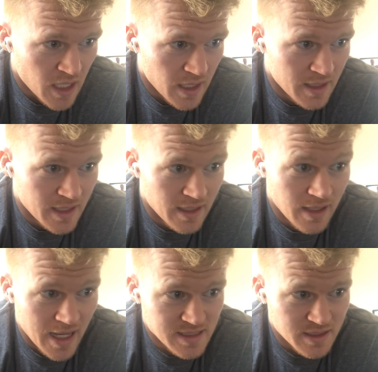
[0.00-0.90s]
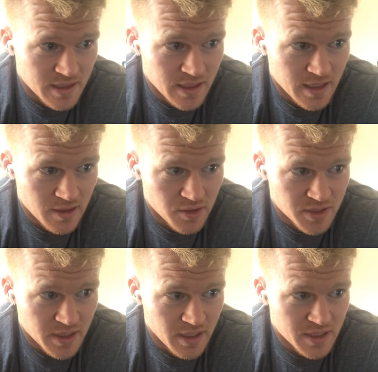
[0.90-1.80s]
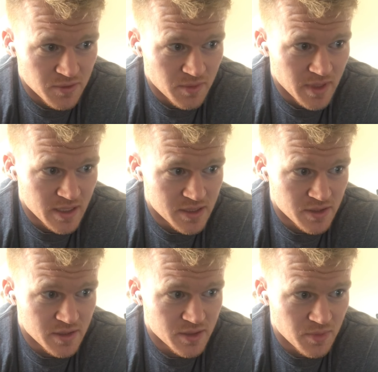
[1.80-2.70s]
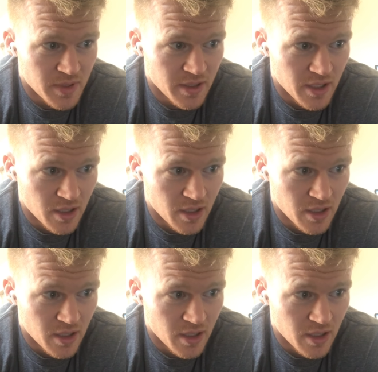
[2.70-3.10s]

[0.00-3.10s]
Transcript: And then lastly, another articulation would be the superior